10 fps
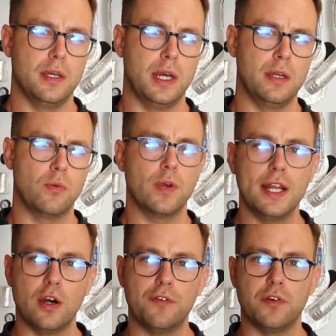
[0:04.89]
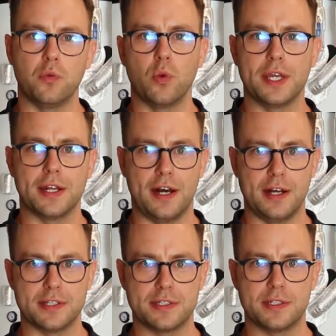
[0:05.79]
And really often we get
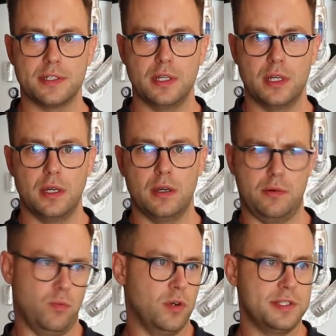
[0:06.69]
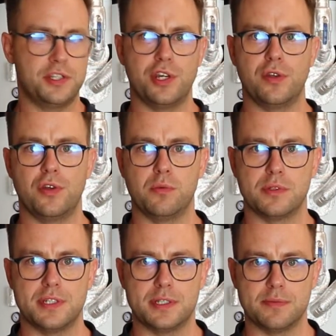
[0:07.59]
asked, what does a
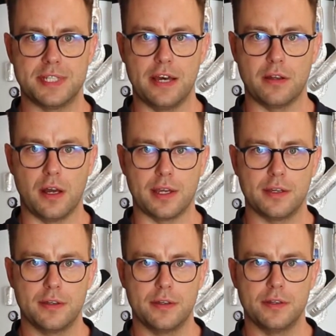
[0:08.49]
geothermal system sound like?